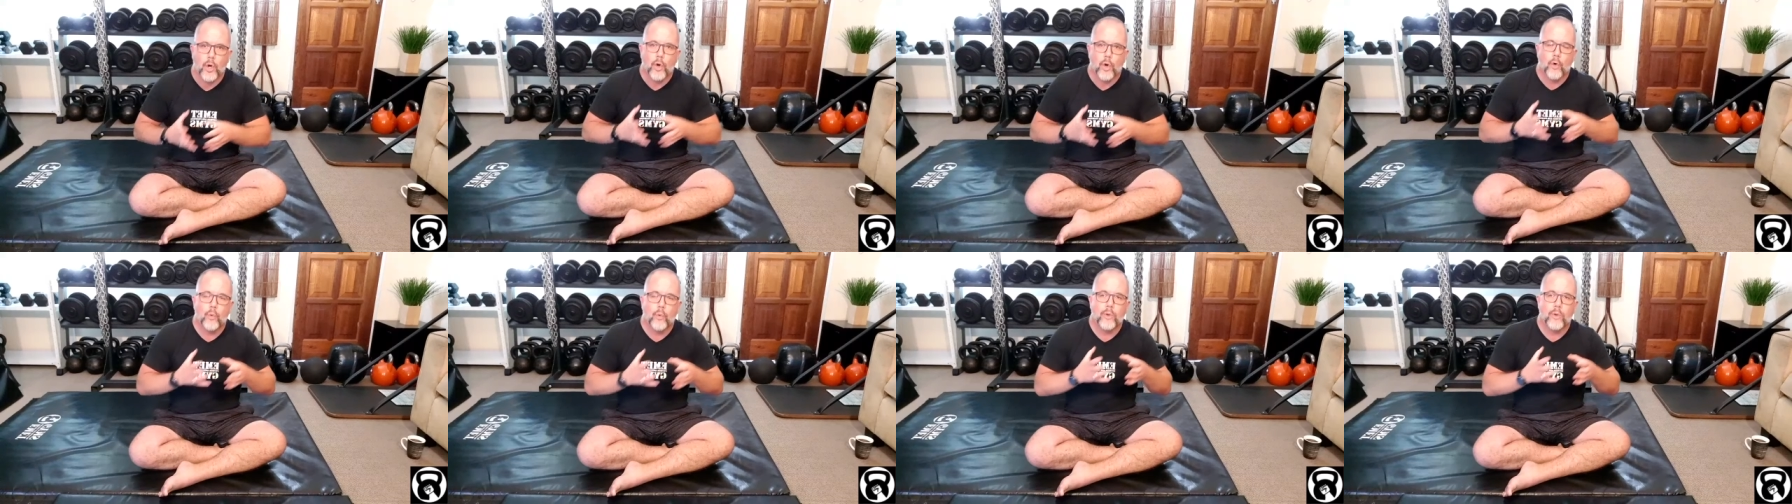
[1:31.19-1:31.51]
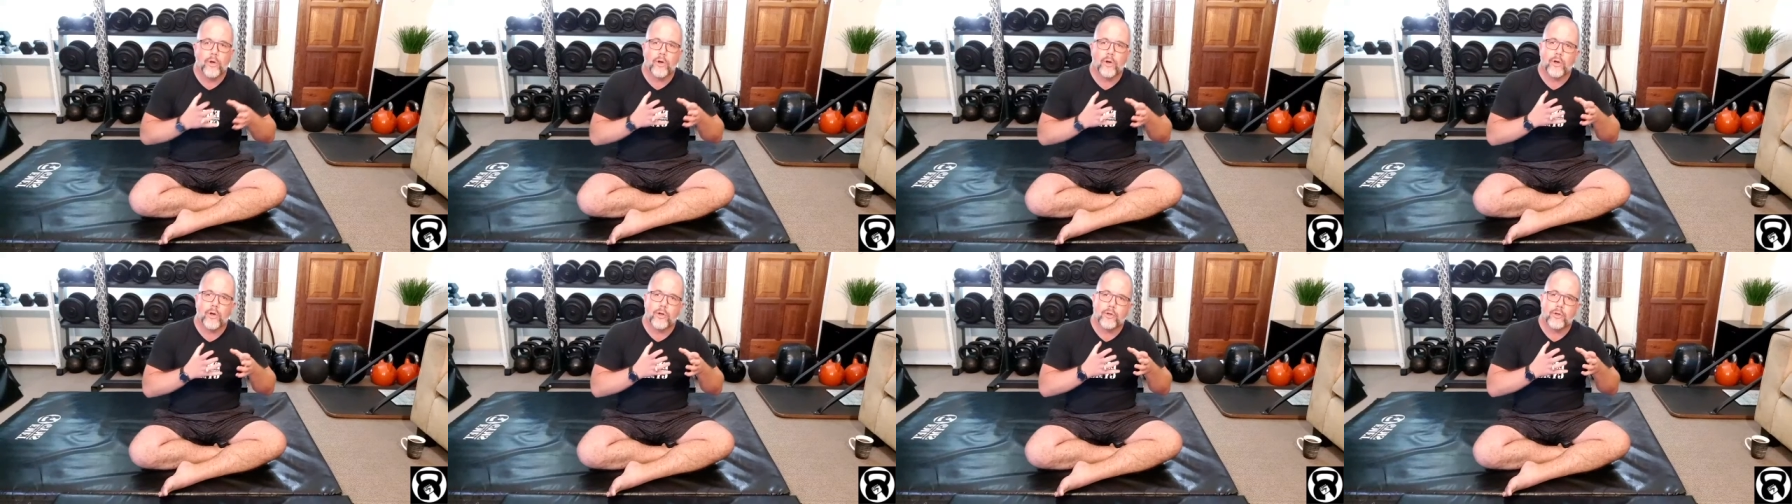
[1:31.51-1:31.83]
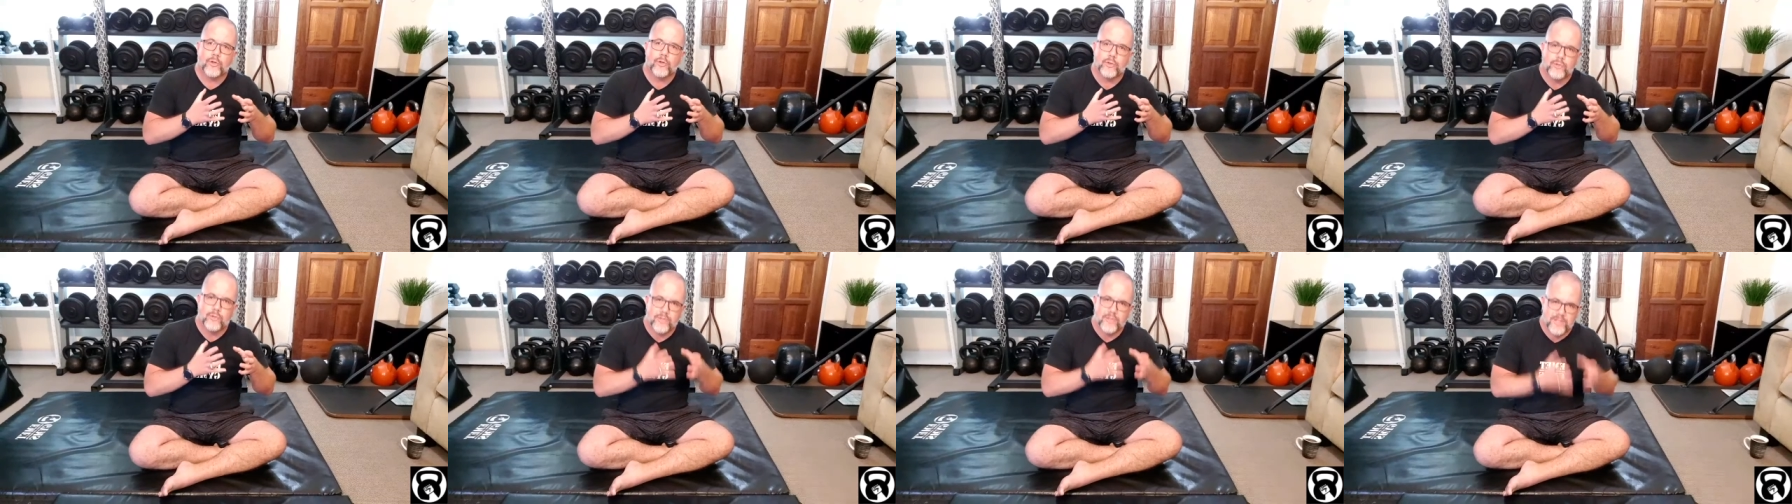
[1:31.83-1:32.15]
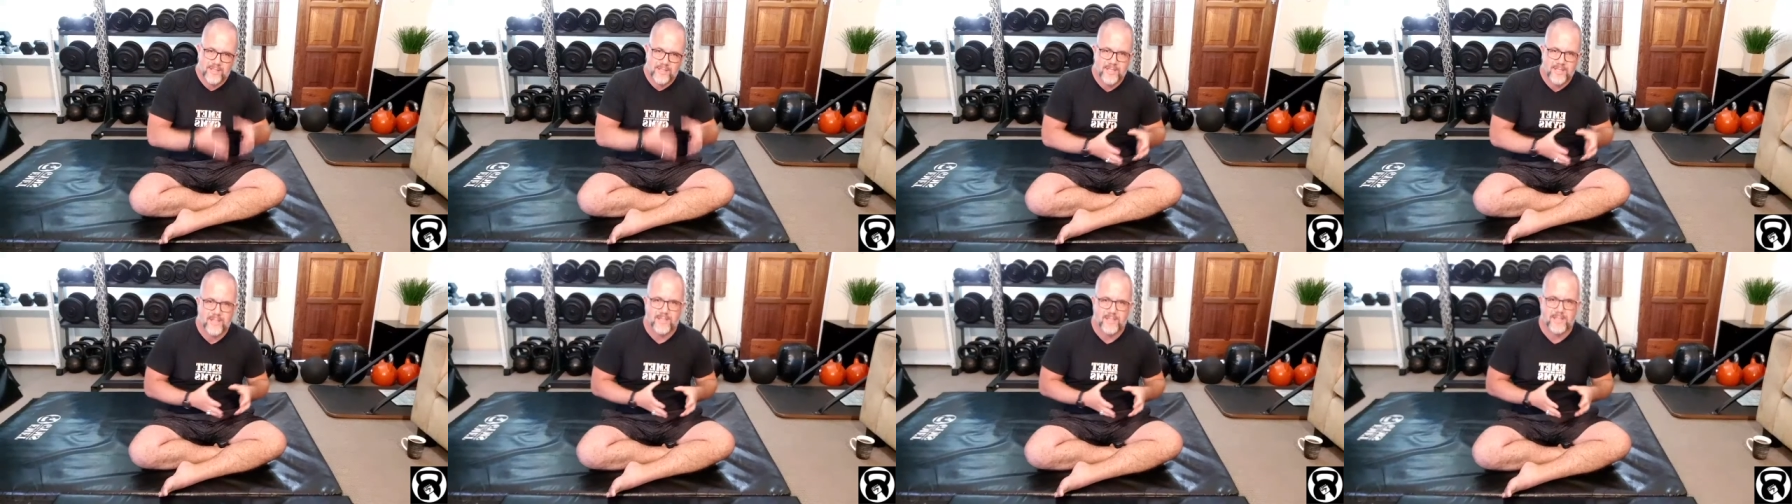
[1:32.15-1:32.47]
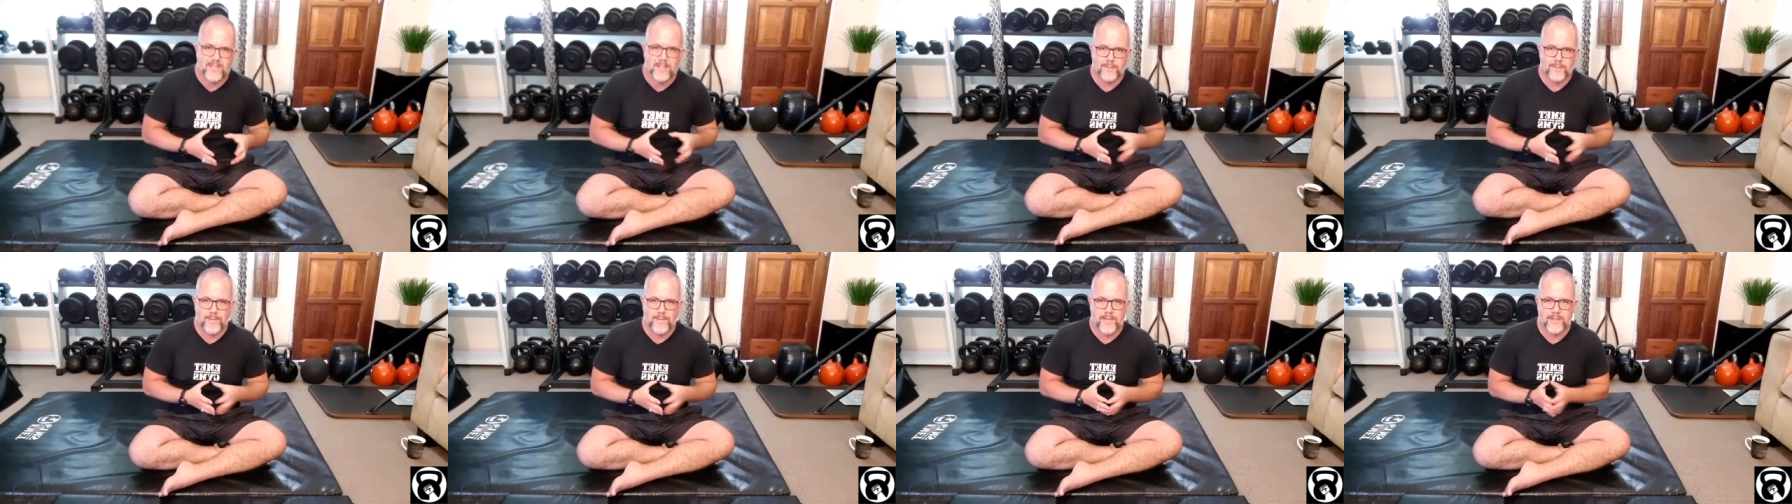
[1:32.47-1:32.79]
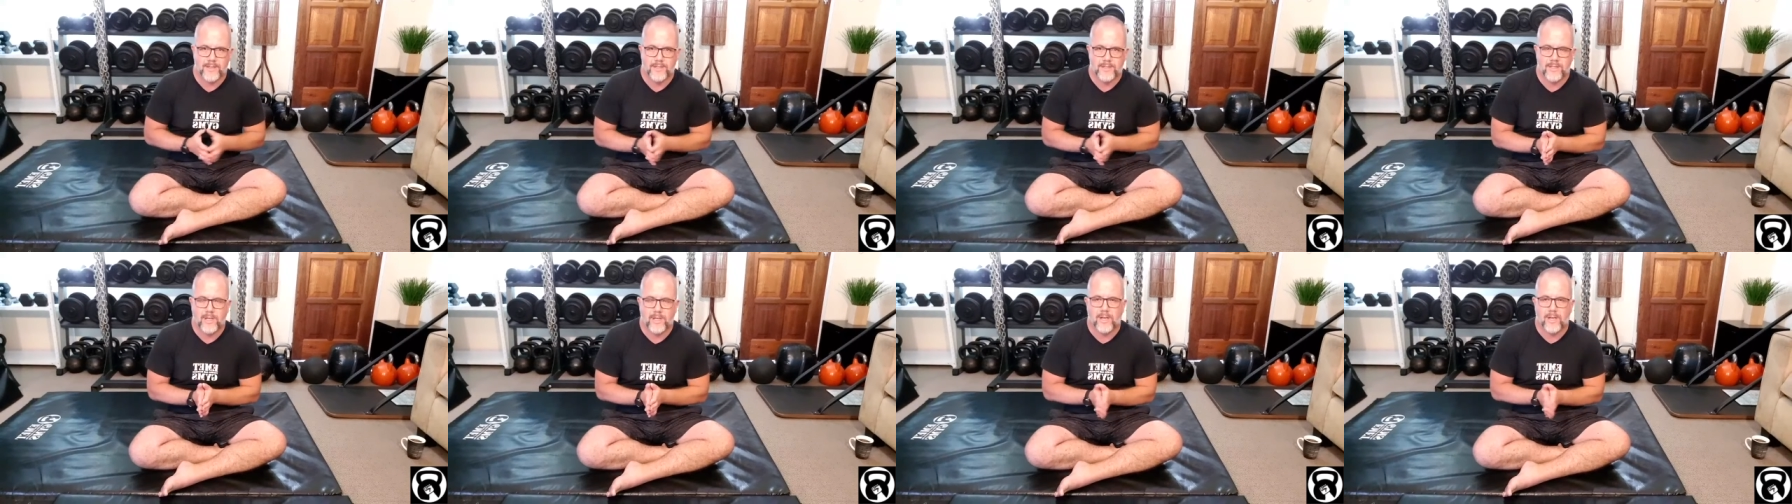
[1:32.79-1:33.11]
we are going to do 60
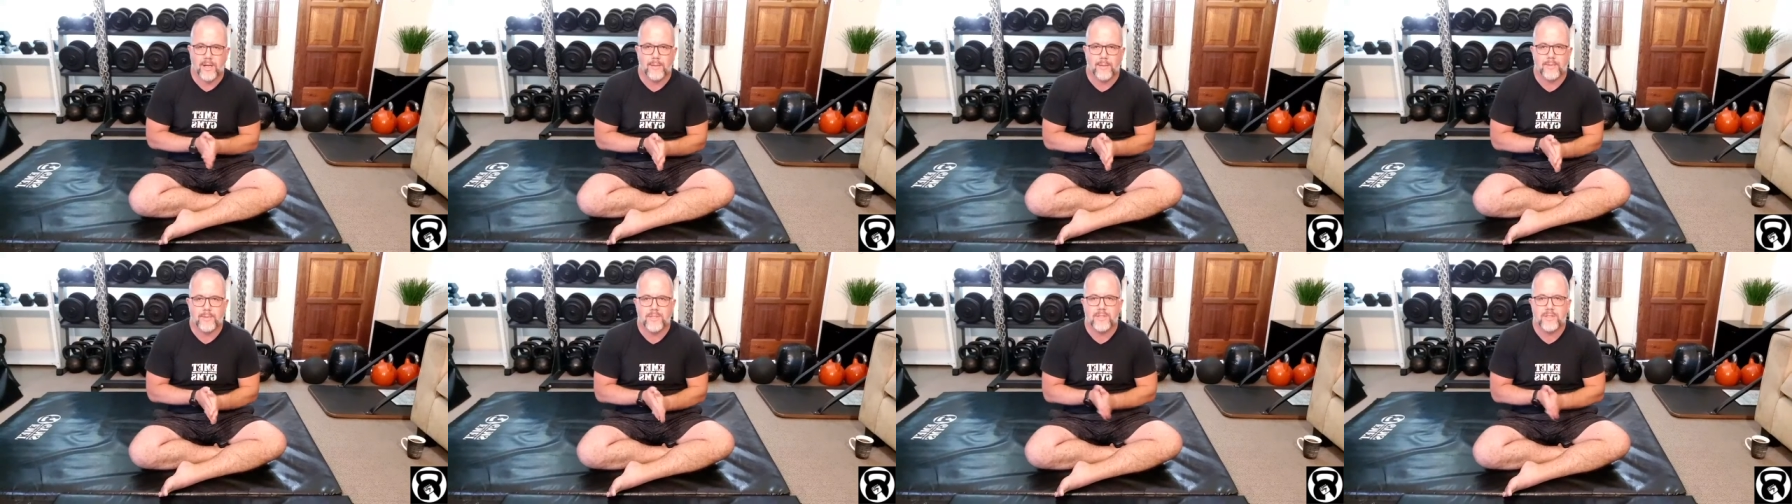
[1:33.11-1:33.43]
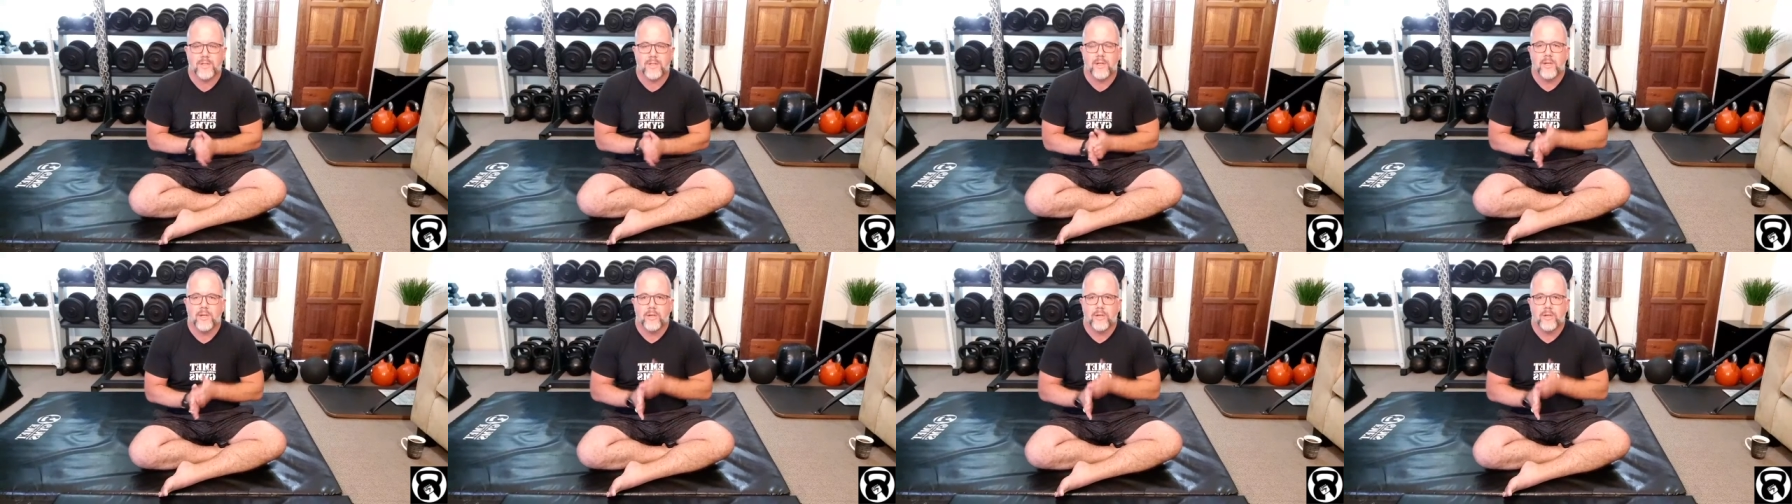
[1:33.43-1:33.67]
mountain climbers.